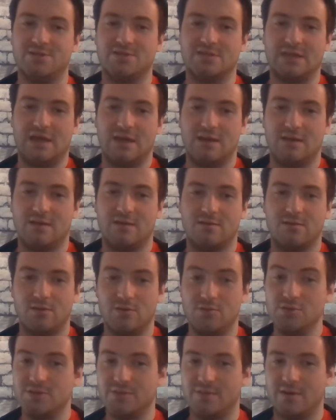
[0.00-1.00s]
just like
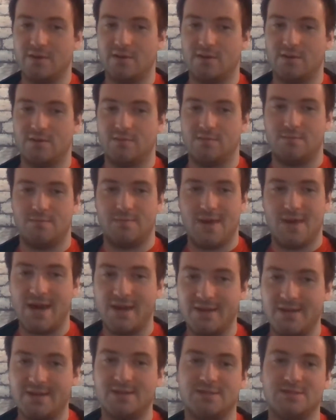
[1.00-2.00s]
Kuzma and
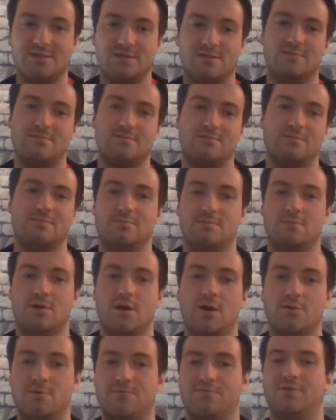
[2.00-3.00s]
Ennis and
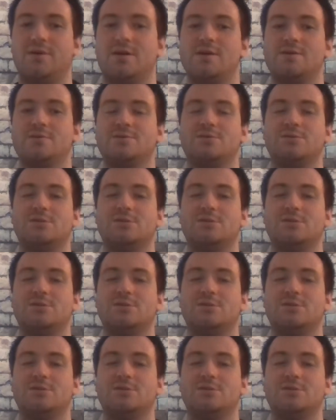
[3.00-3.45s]
other players.